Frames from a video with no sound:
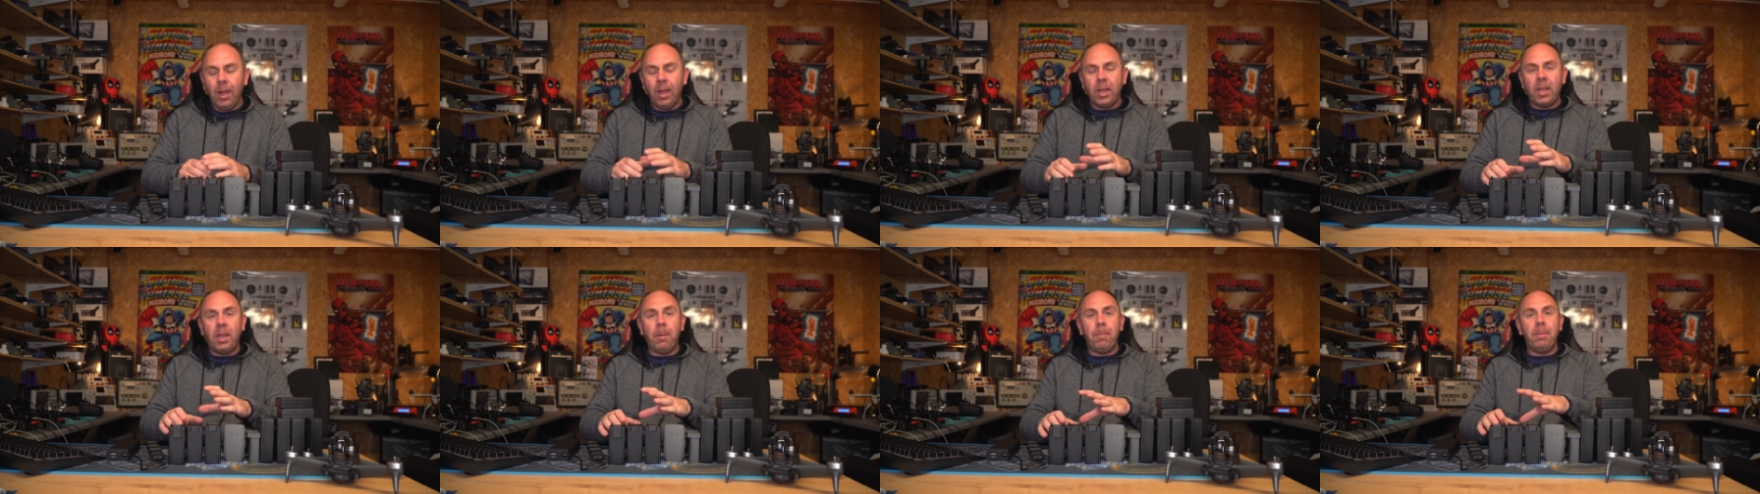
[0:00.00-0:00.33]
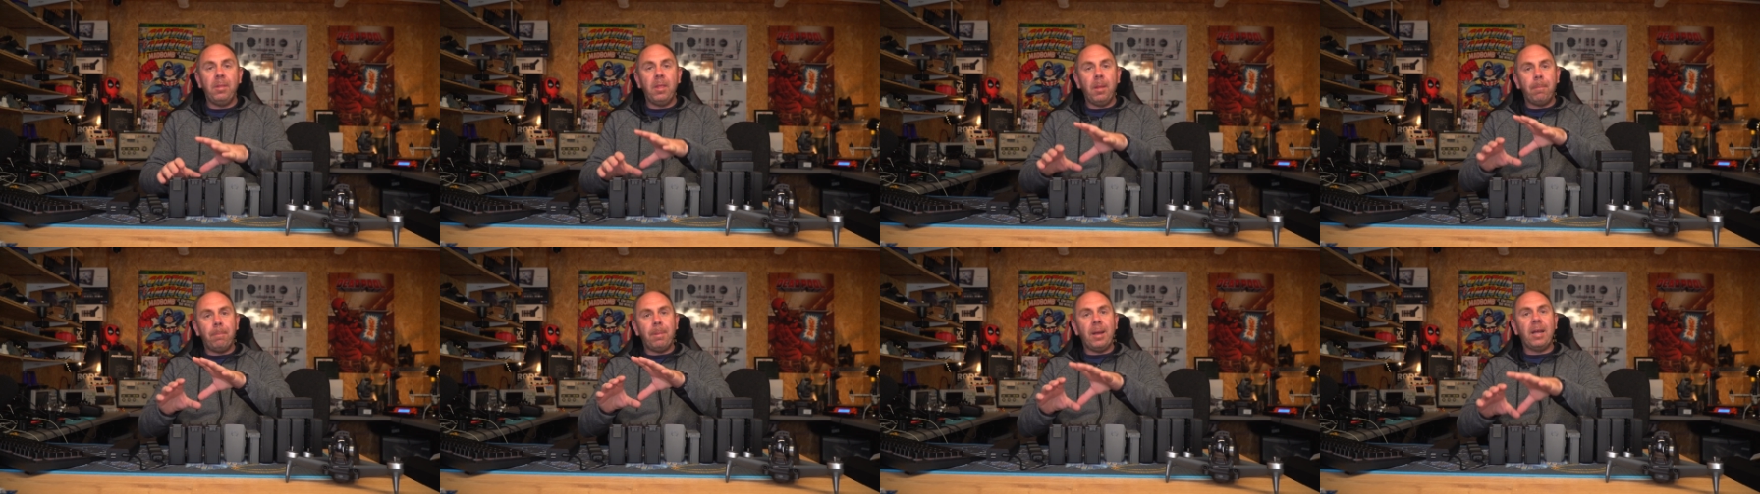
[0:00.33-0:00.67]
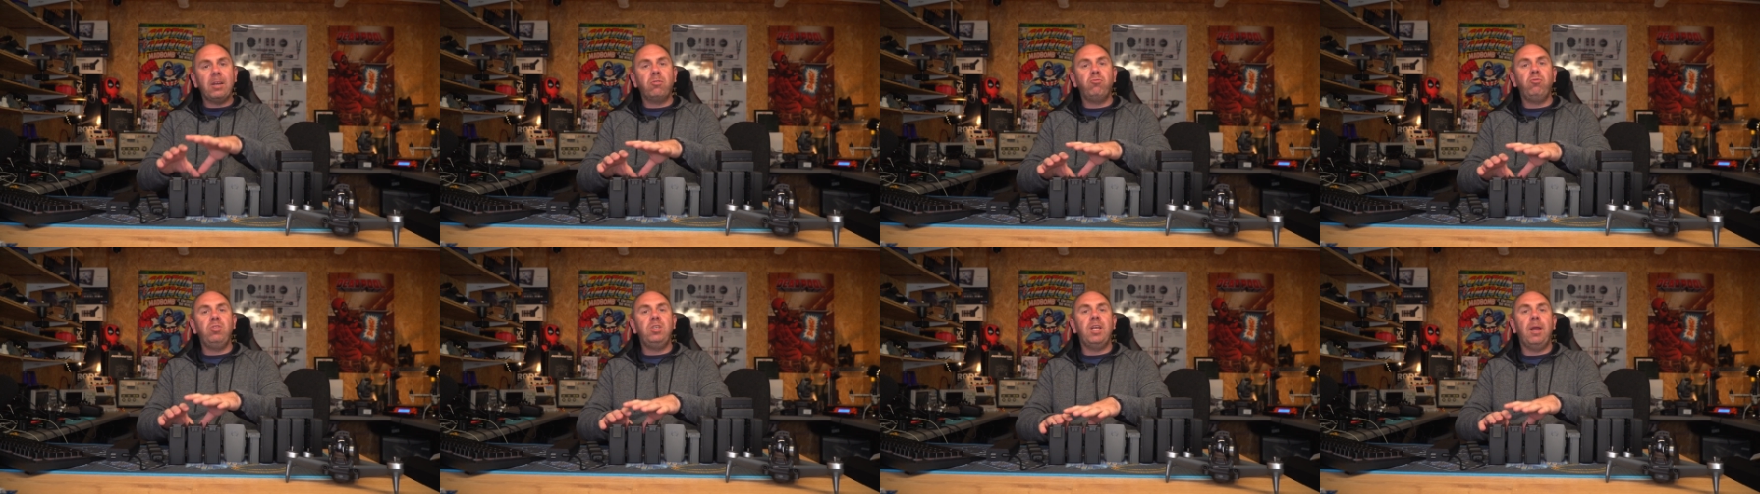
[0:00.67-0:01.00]
Keeping the
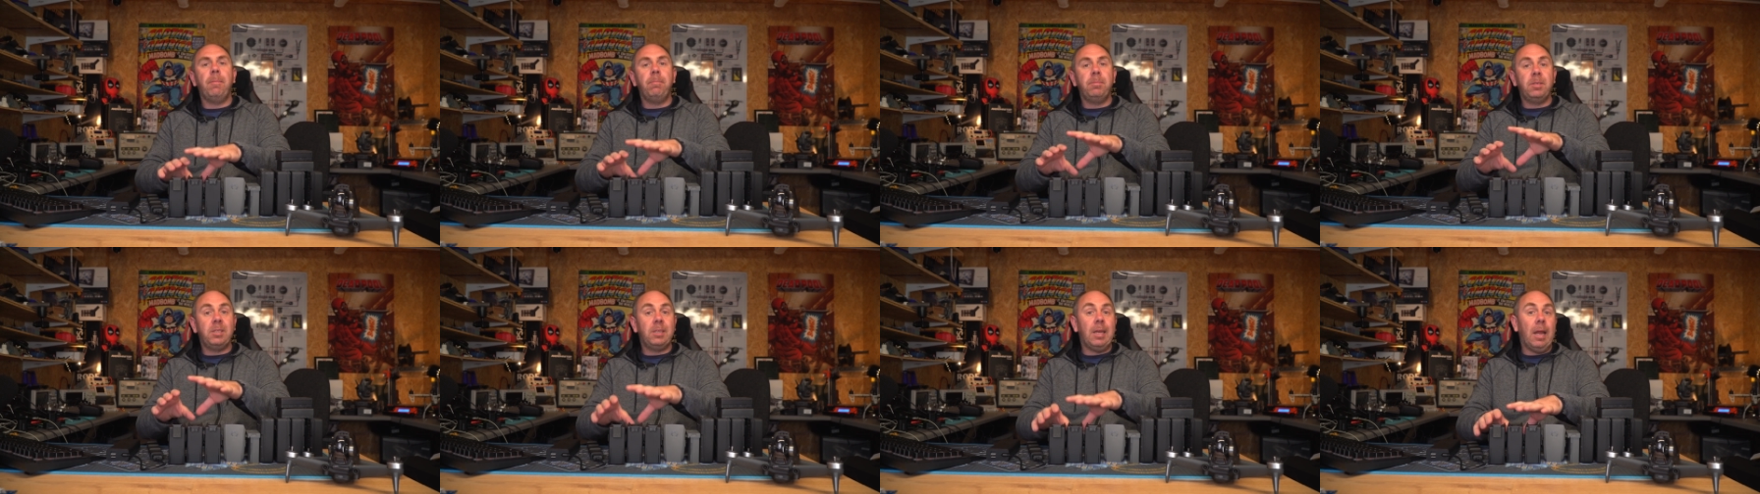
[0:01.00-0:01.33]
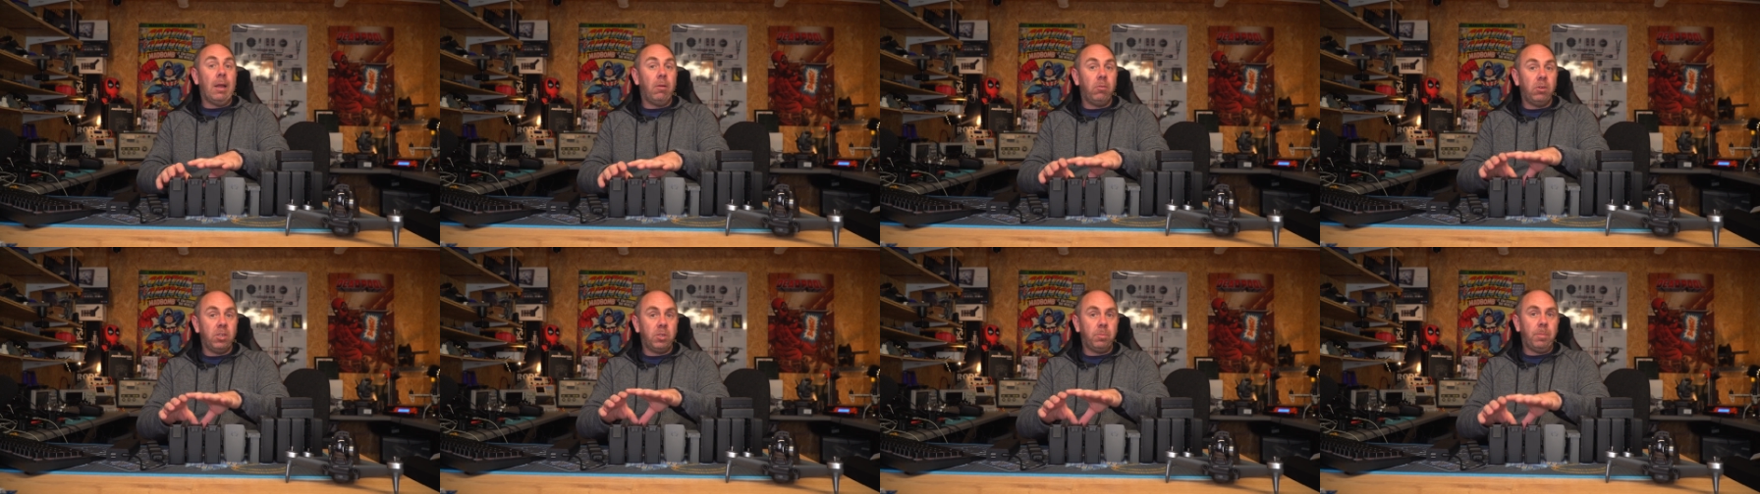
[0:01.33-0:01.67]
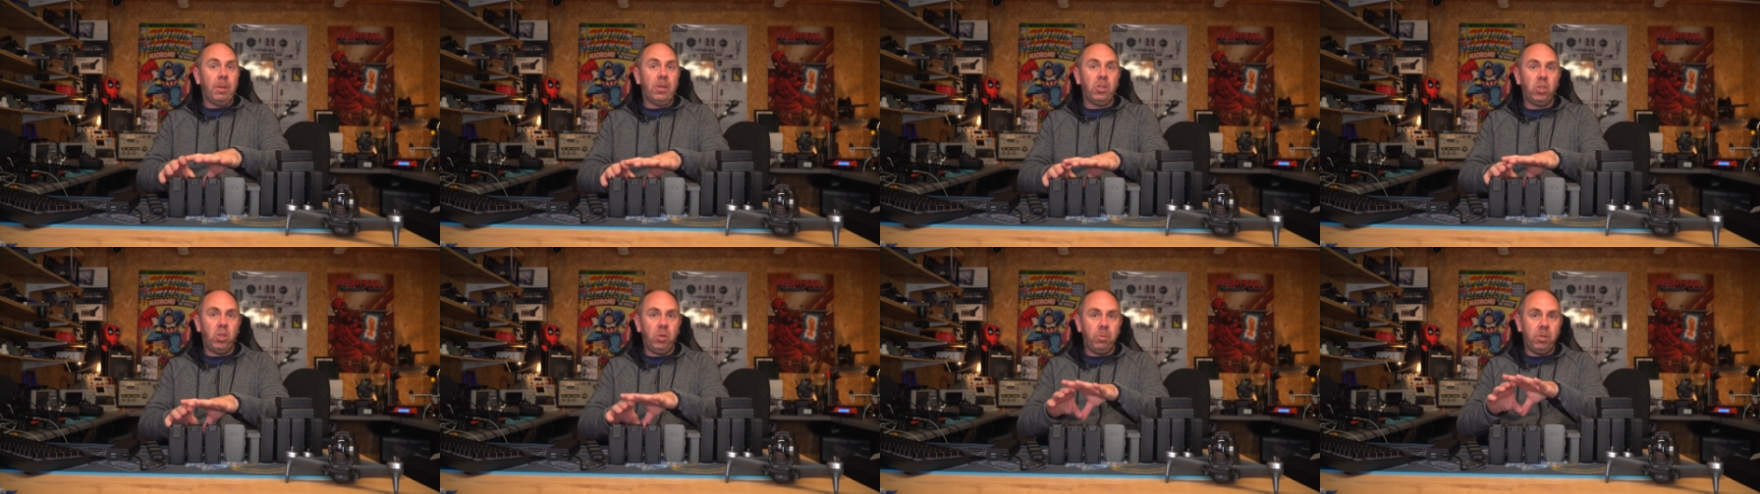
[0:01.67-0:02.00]
battery temps down,
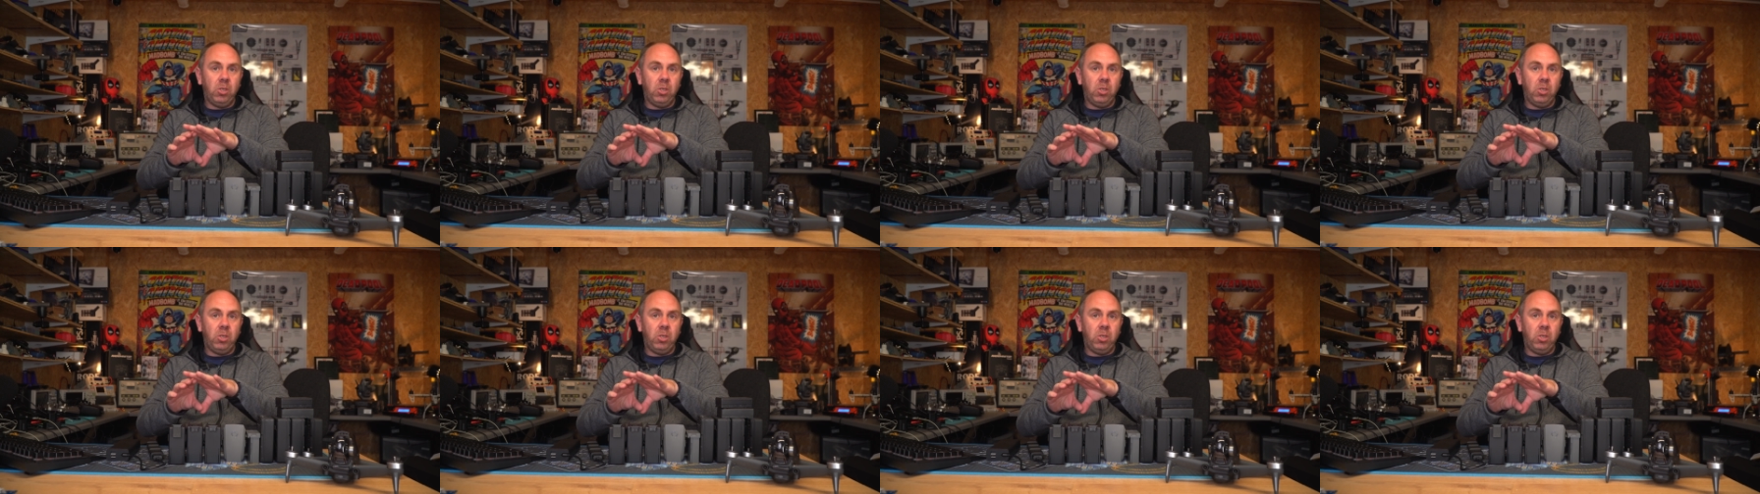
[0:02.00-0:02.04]
especially